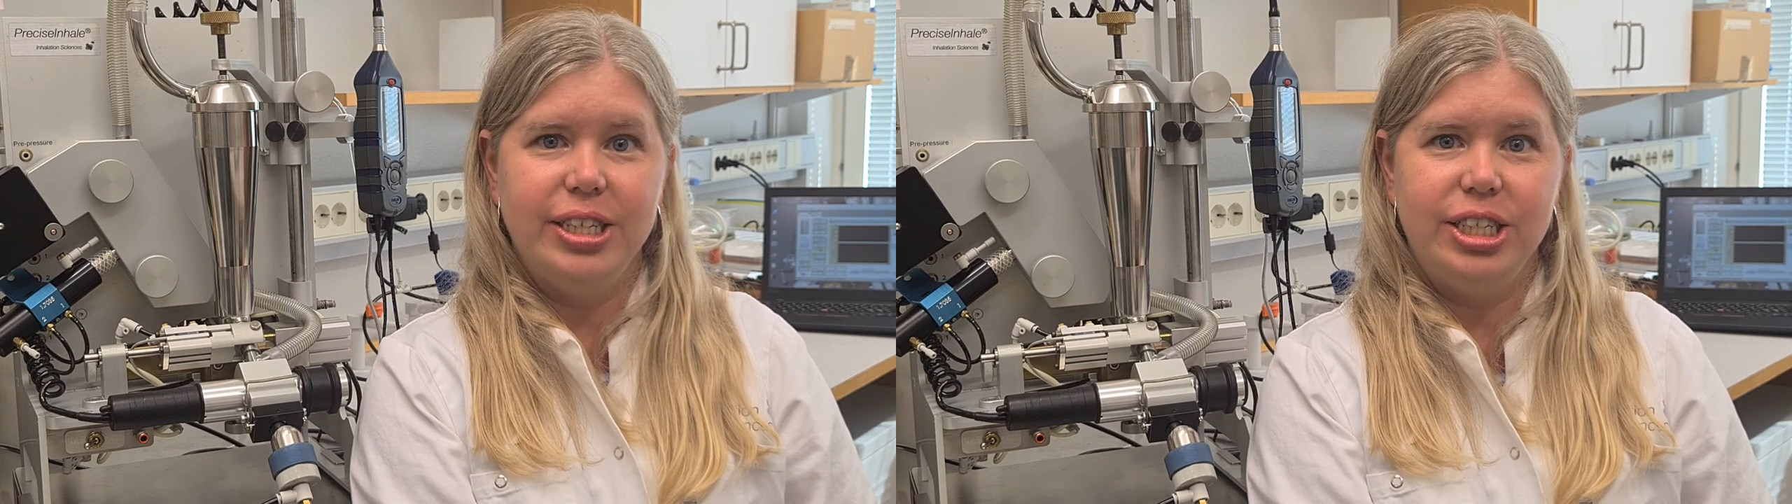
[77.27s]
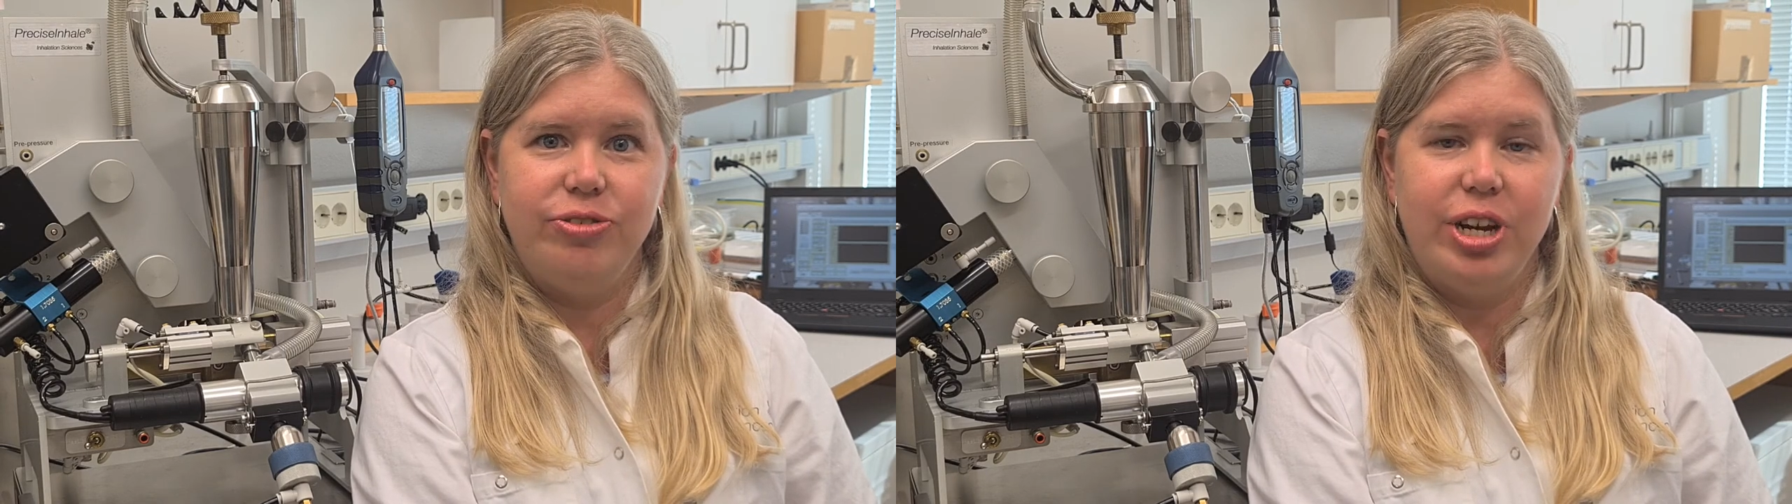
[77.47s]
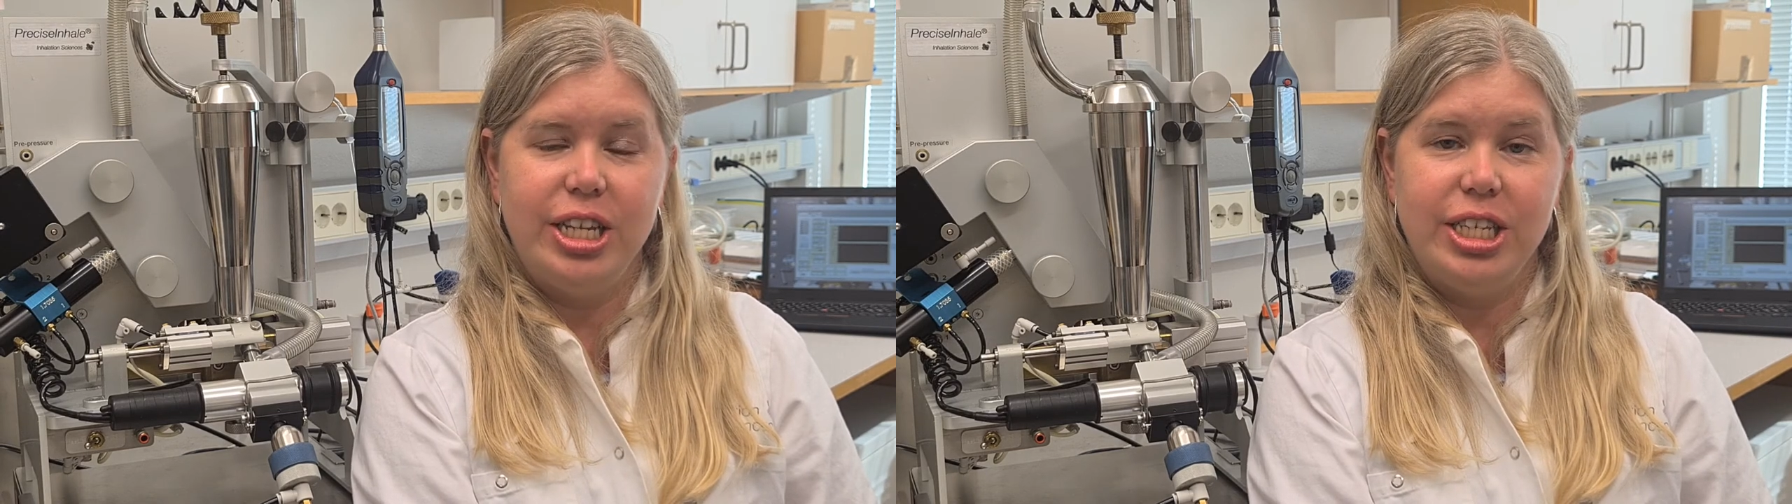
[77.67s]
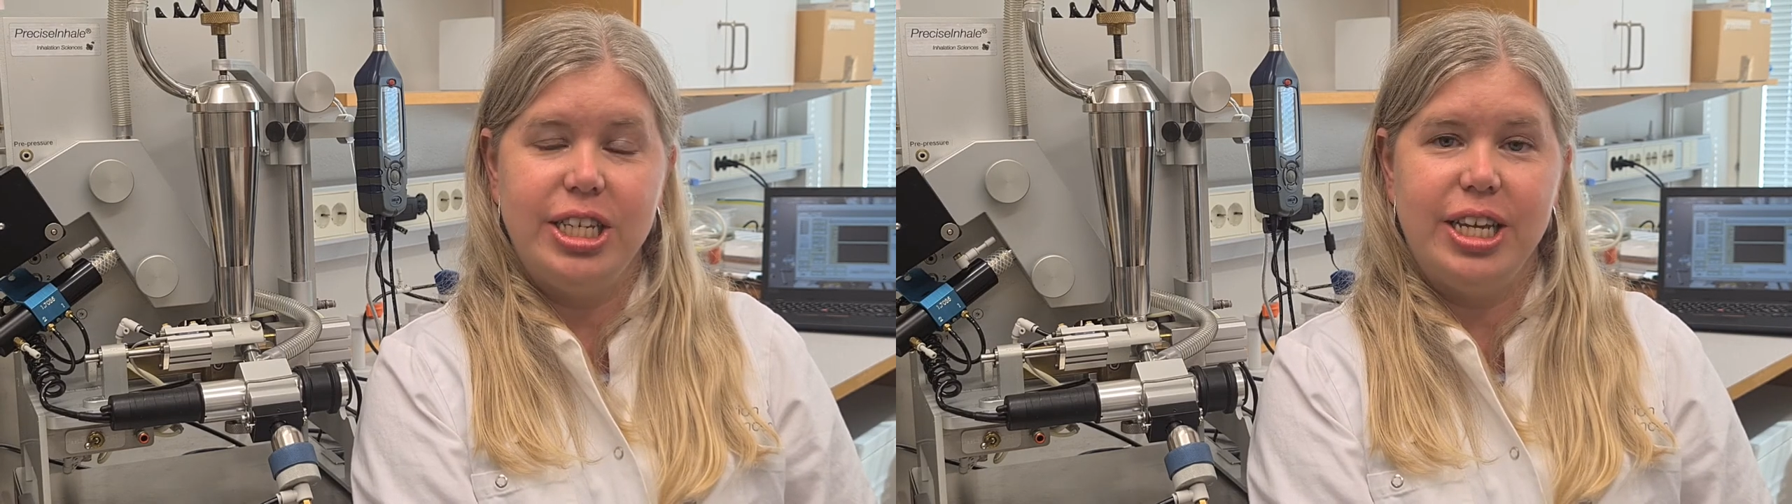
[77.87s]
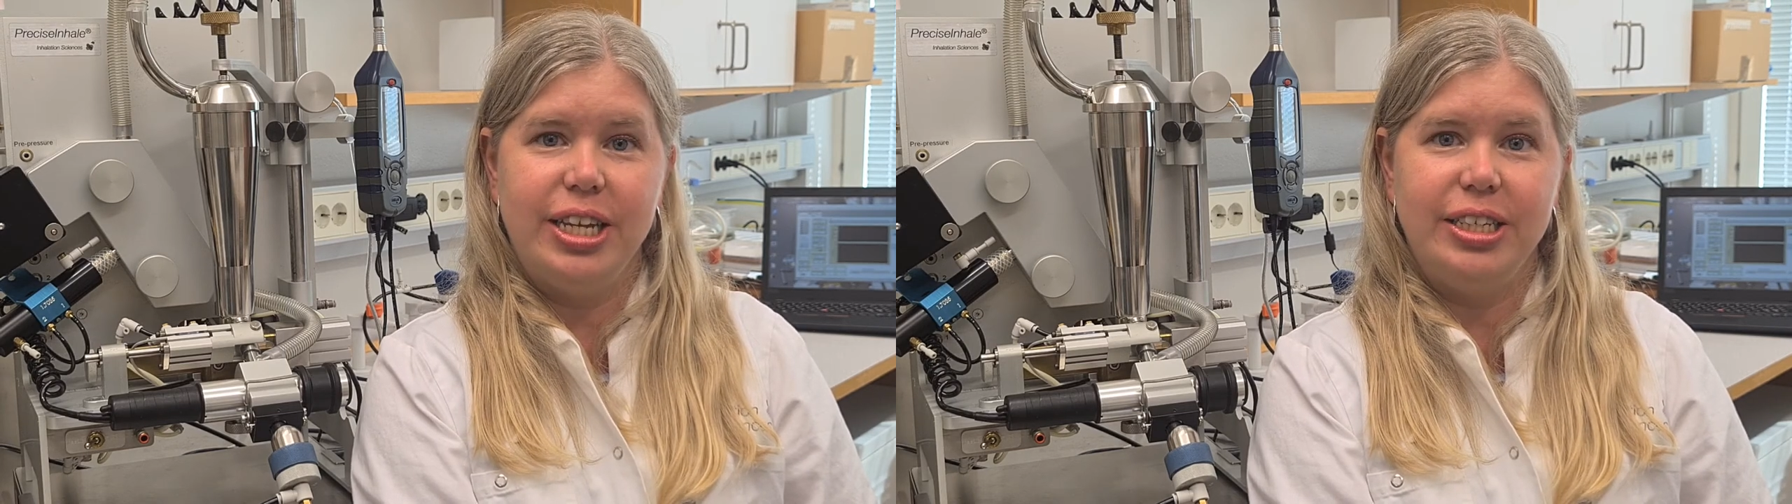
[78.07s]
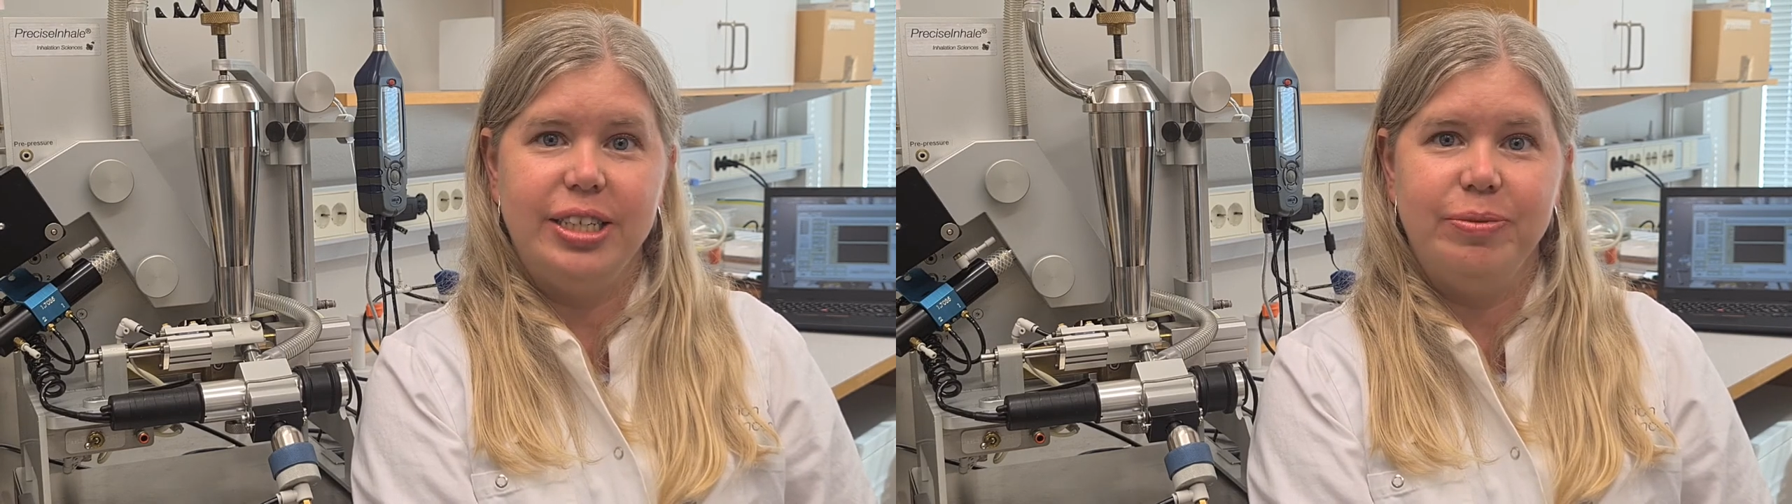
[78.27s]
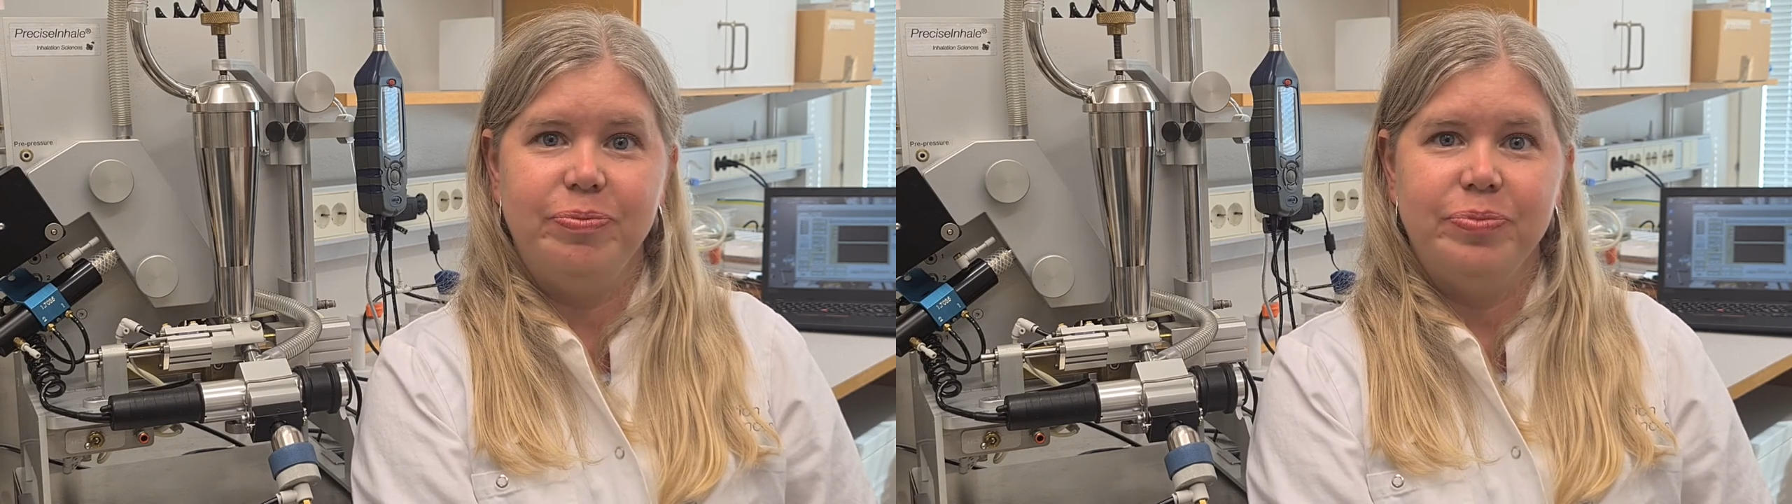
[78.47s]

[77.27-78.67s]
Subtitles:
rats and